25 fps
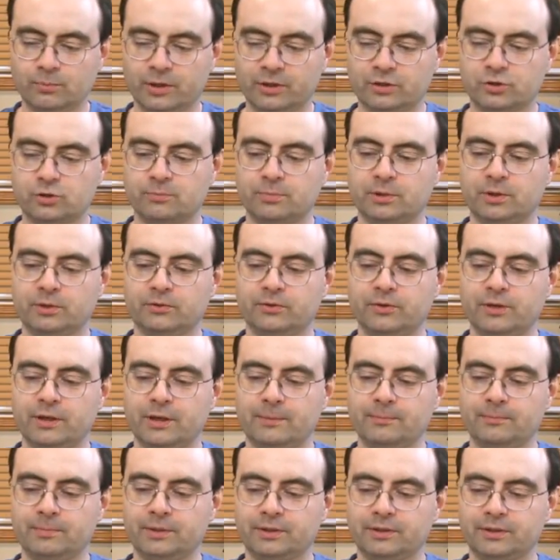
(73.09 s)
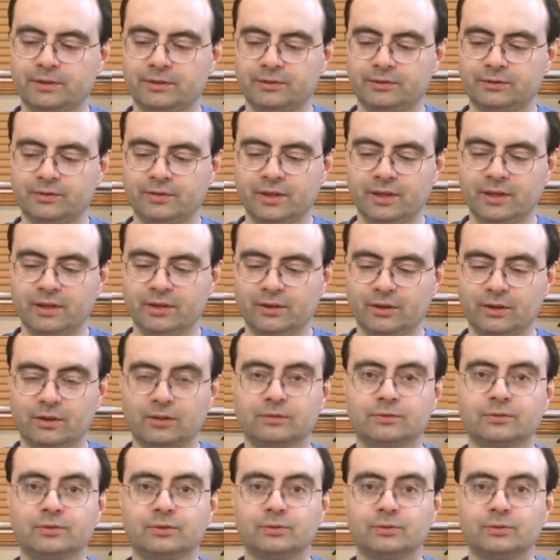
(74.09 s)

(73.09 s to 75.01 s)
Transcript: much about them because they all